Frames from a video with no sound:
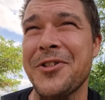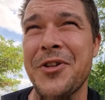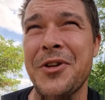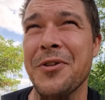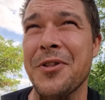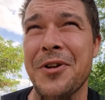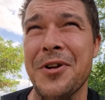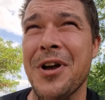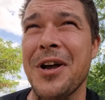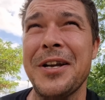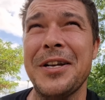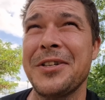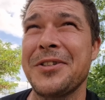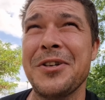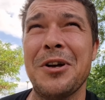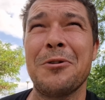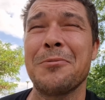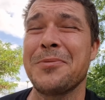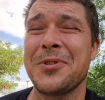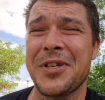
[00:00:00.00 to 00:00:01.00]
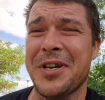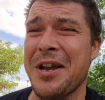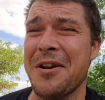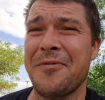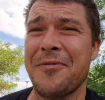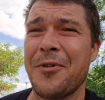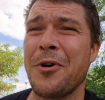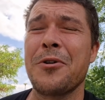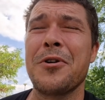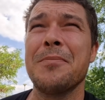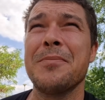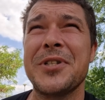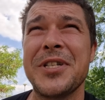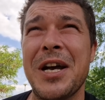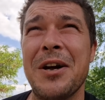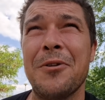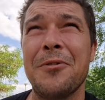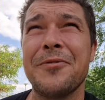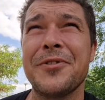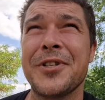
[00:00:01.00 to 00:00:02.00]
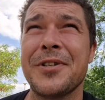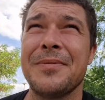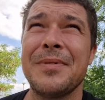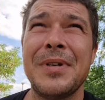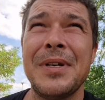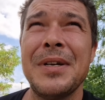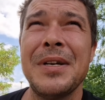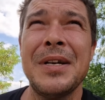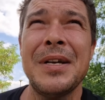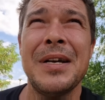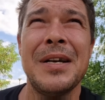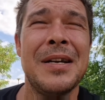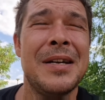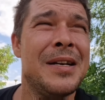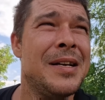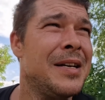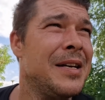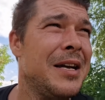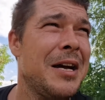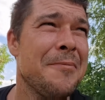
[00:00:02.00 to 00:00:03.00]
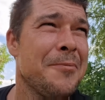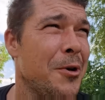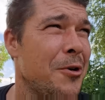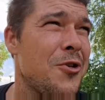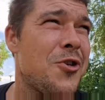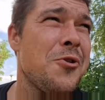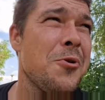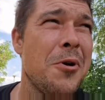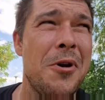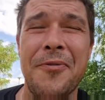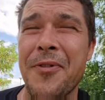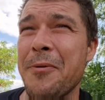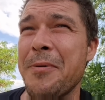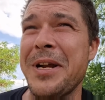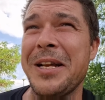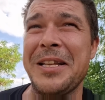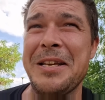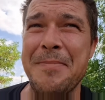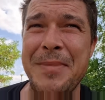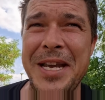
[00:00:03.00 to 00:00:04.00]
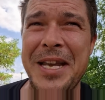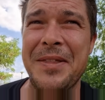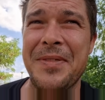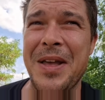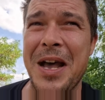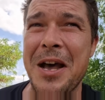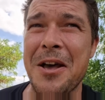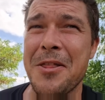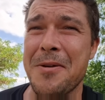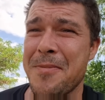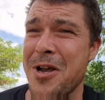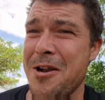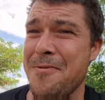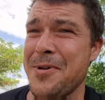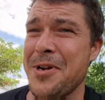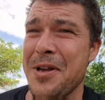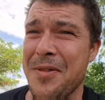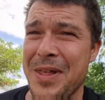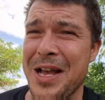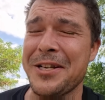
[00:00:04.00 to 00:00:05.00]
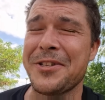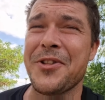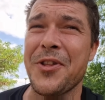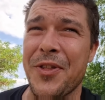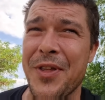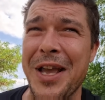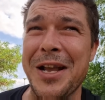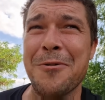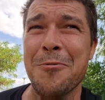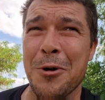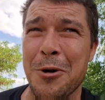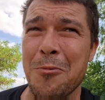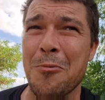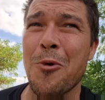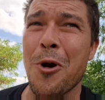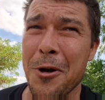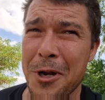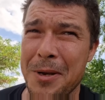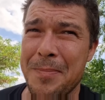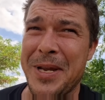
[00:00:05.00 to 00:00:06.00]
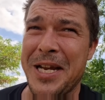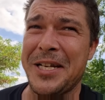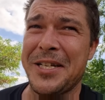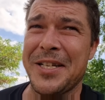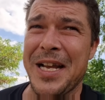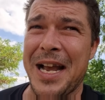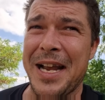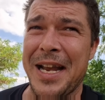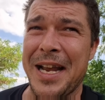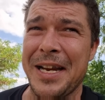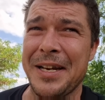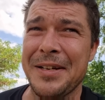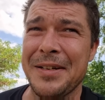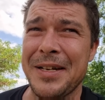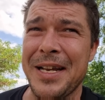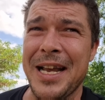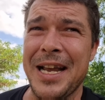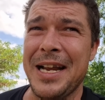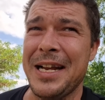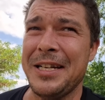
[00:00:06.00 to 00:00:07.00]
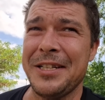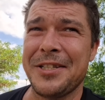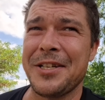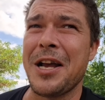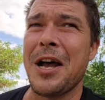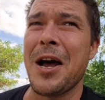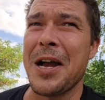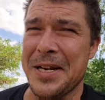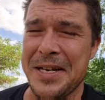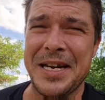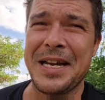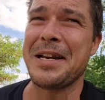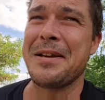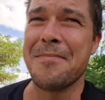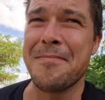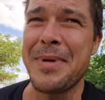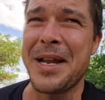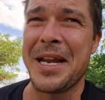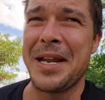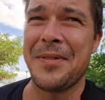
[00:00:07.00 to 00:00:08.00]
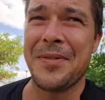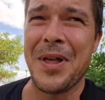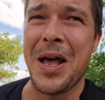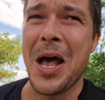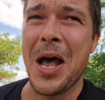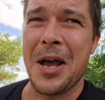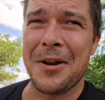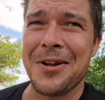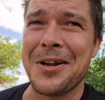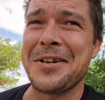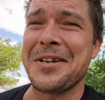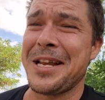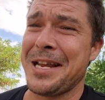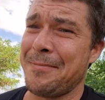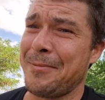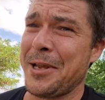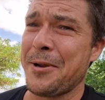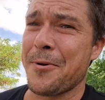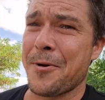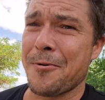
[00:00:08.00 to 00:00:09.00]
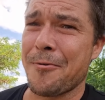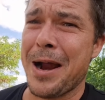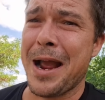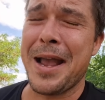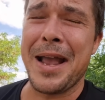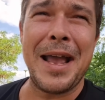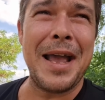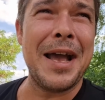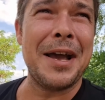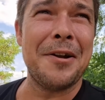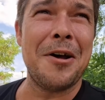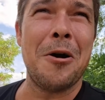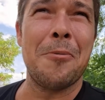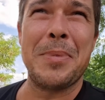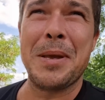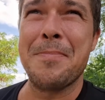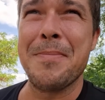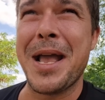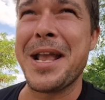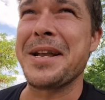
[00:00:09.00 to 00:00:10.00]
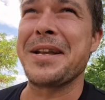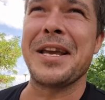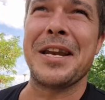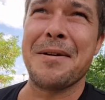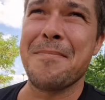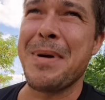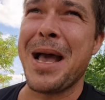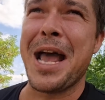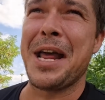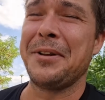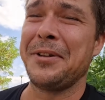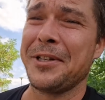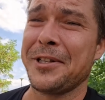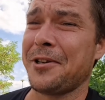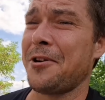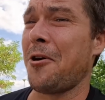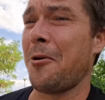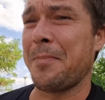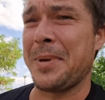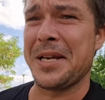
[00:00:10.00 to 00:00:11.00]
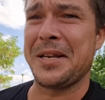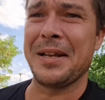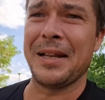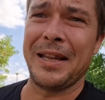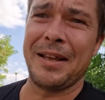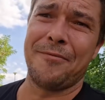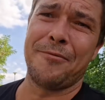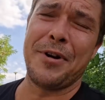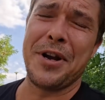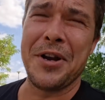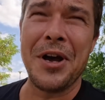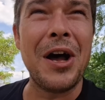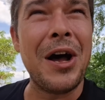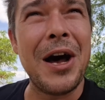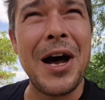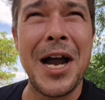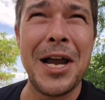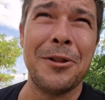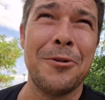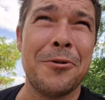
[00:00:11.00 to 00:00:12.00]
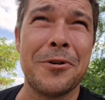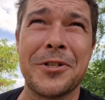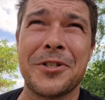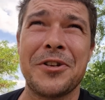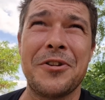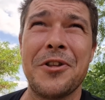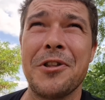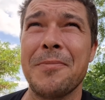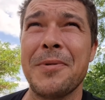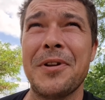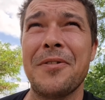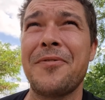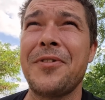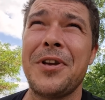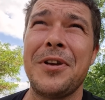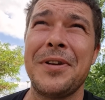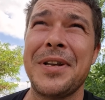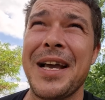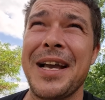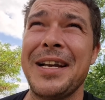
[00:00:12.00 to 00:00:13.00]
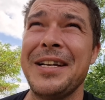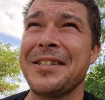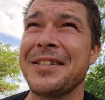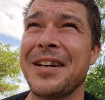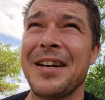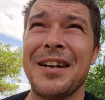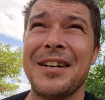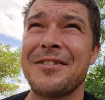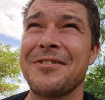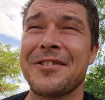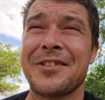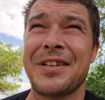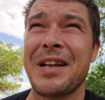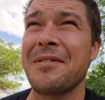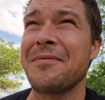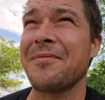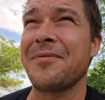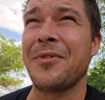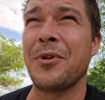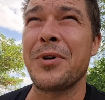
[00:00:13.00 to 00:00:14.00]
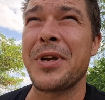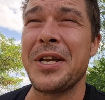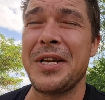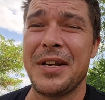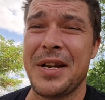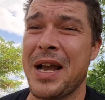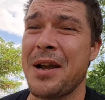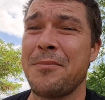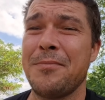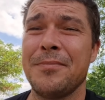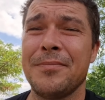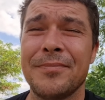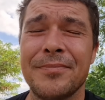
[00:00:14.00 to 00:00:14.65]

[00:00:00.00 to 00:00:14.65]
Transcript: the other night, and told them to go fuck themselves. I'm not sure if I really mean that at the moment, and that's the thing. What I want to be saying is I didn't mean that, and I deeply regret it, and I'll be making amends, and I'll be delivering a Hilux to them in a few days, and I just don't fucking know